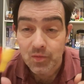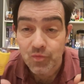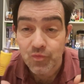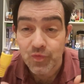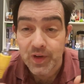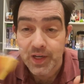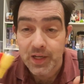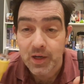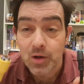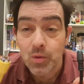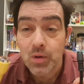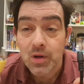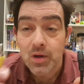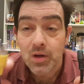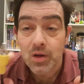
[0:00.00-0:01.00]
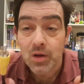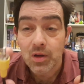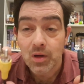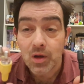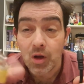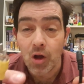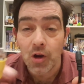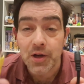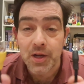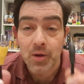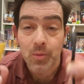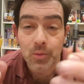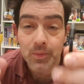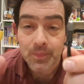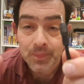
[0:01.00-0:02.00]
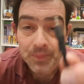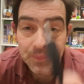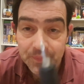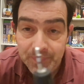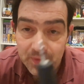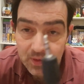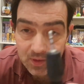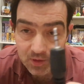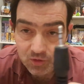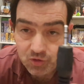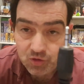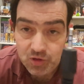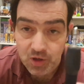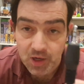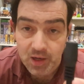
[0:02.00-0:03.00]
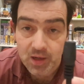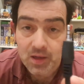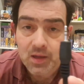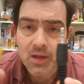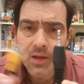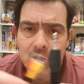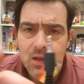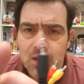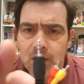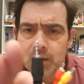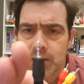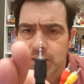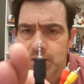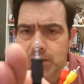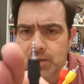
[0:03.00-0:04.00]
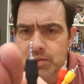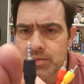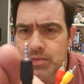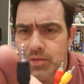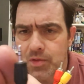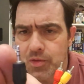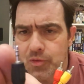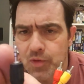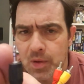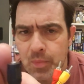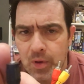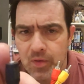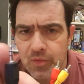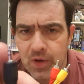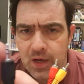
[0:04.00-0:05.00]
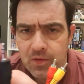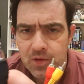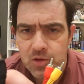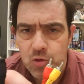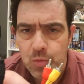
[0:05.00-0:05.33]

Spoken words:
Video, audio. And it's just got a 3.5 or